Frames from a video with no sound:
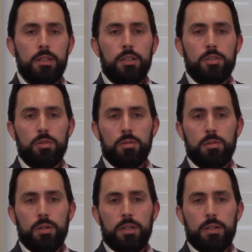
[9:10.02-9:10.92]

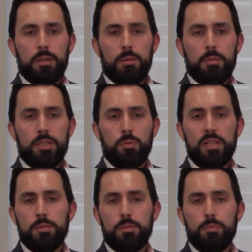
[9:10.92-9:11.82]
So it
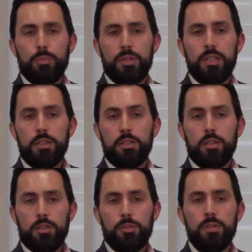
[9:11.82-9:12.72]
was pretty
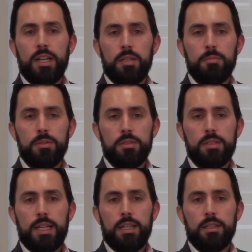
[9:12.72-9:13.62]
unanimous
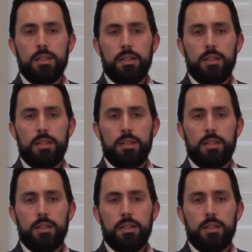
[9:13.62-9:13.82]
that